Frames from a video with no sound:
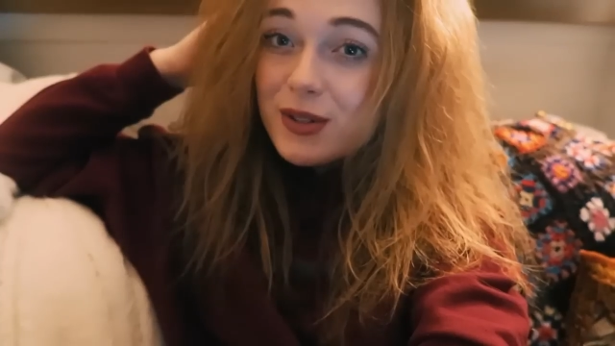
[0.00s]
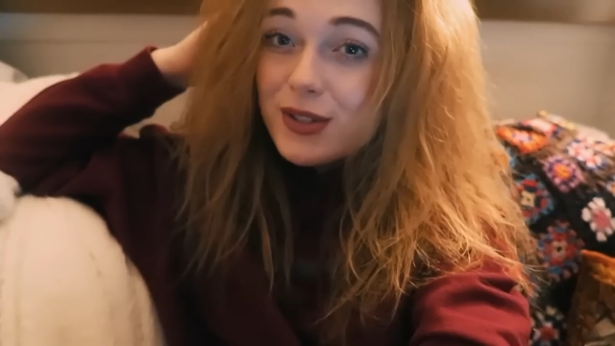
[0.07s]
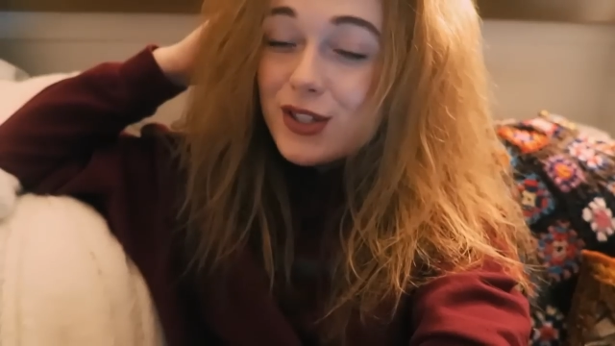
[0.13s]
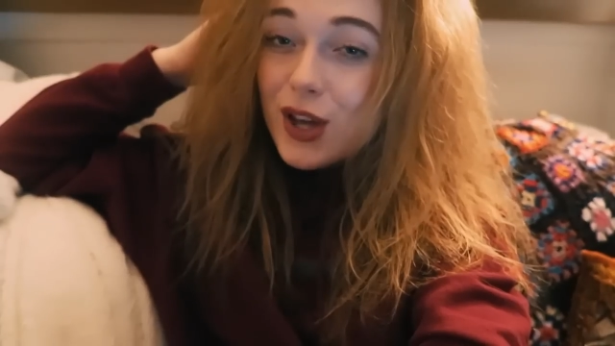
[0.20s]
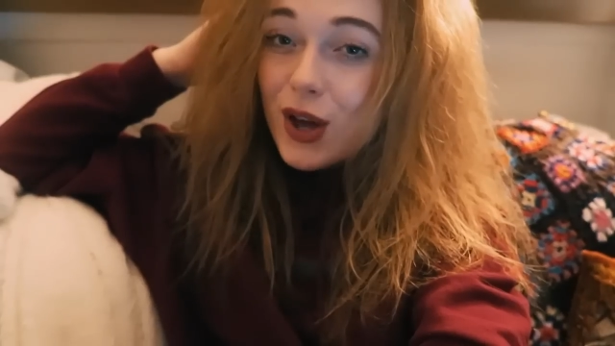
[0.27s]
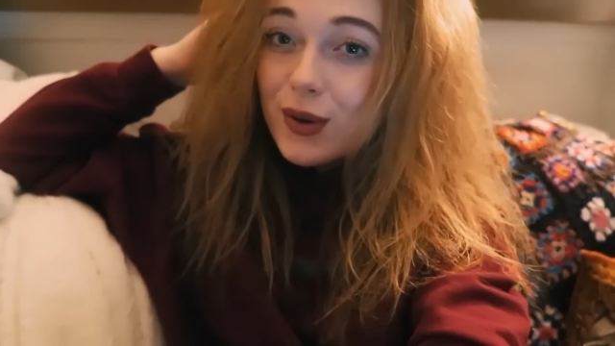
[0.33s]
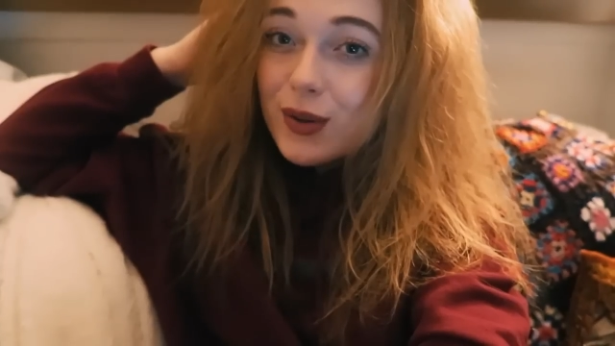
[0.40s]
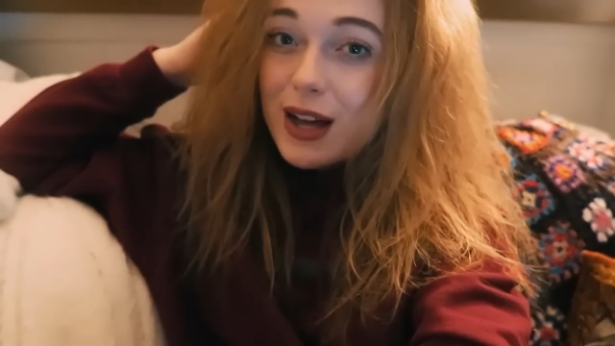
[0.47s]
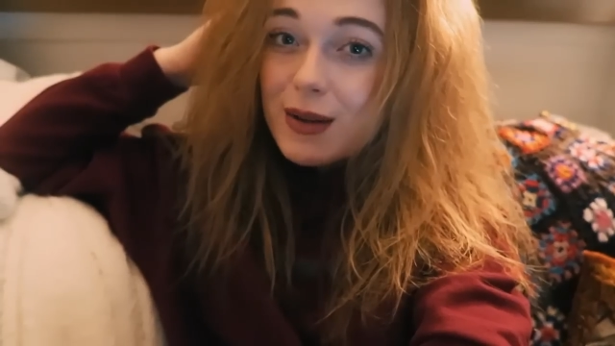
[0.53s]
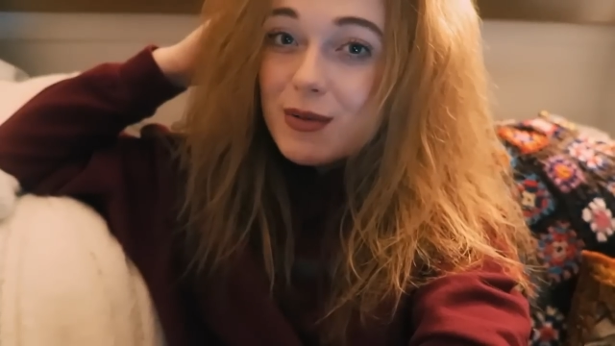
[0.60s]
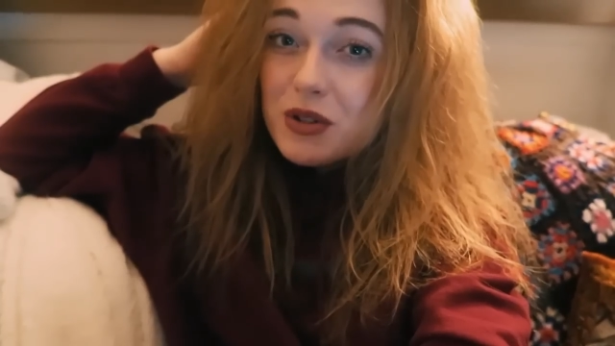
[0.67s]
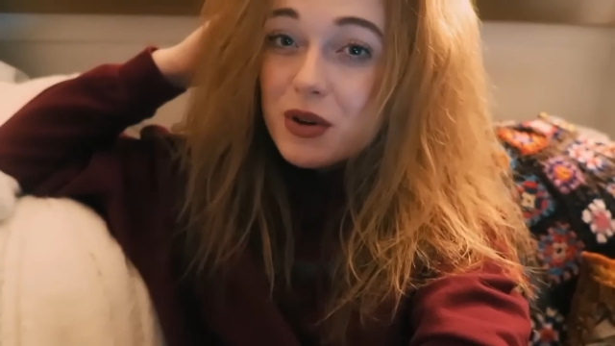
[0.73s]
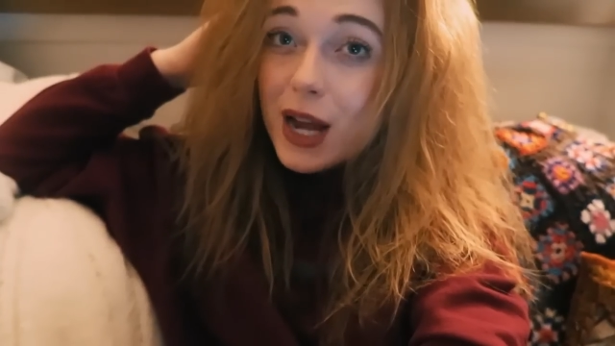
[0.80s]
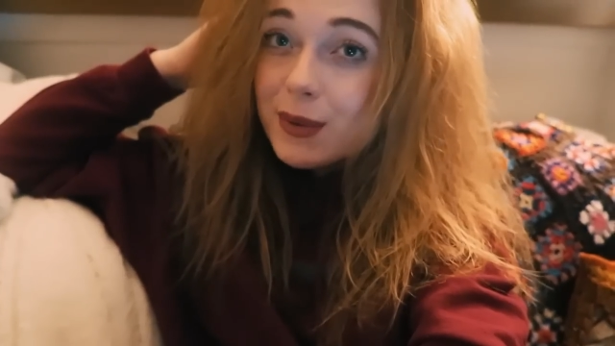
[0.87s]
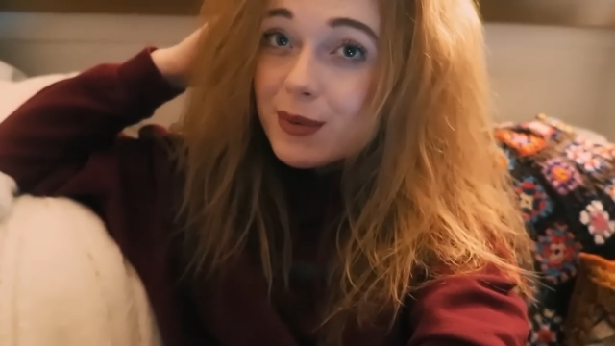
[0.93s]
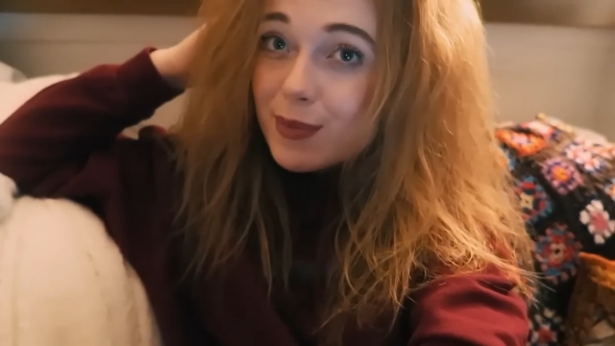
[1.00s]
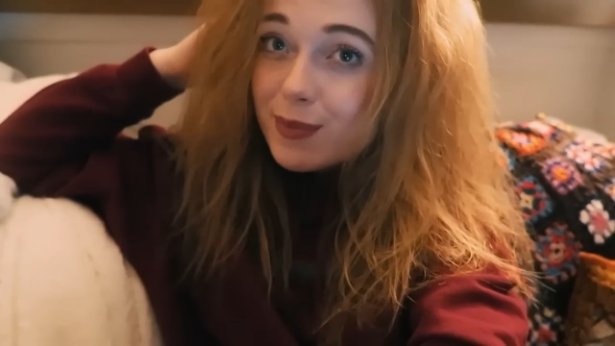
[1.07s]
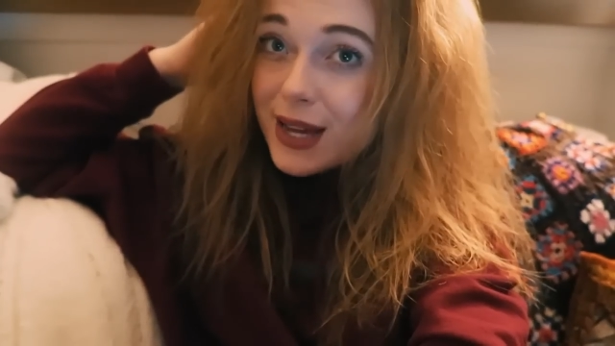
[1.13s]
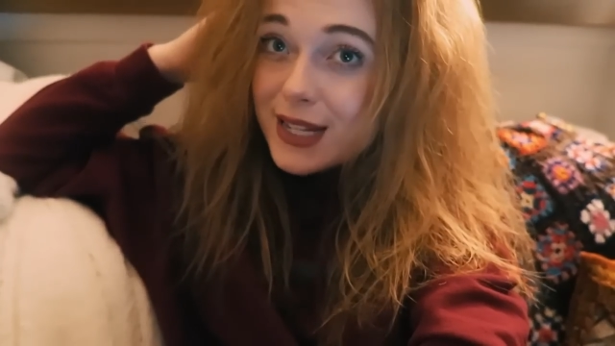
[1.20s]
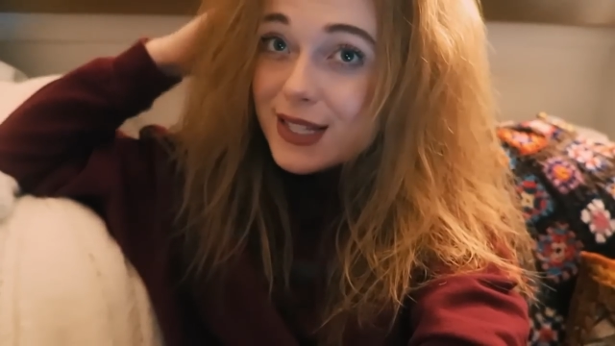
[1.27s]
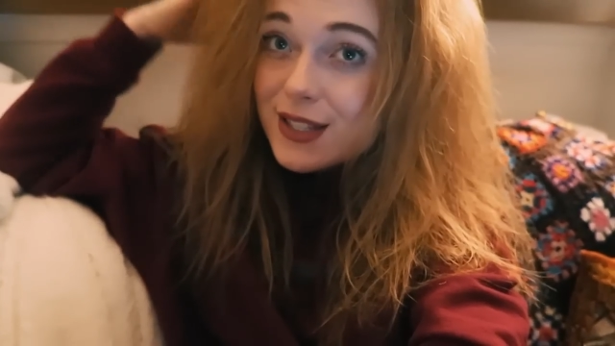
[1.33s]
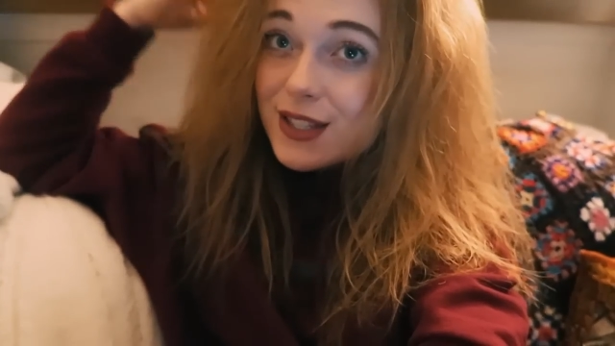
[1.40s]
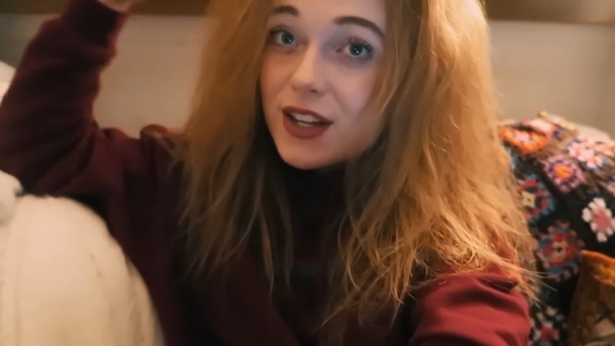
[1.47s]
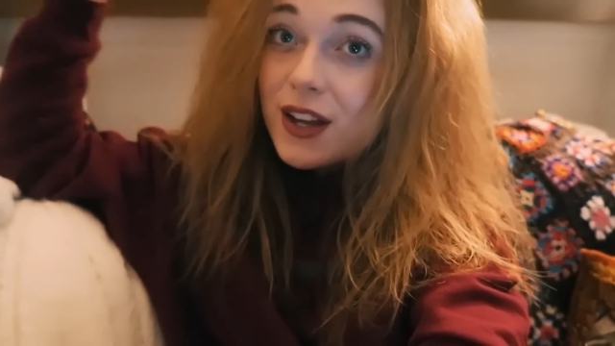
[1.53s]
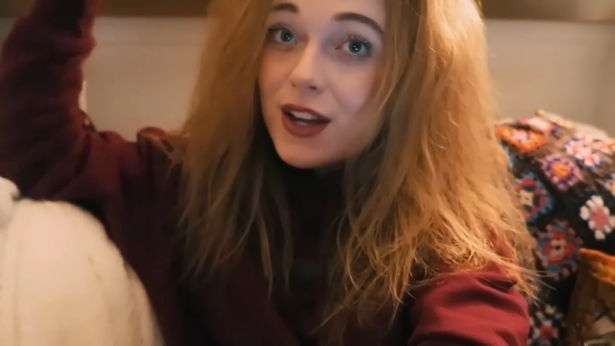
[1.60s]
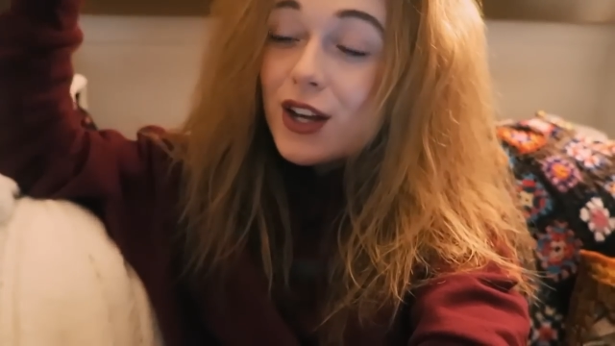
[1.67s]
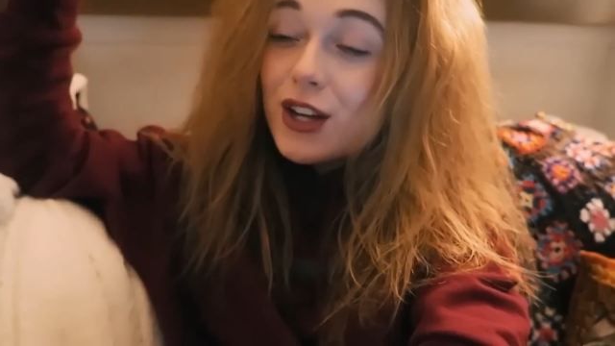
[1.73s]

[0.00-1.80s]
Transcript: So I'm trying my best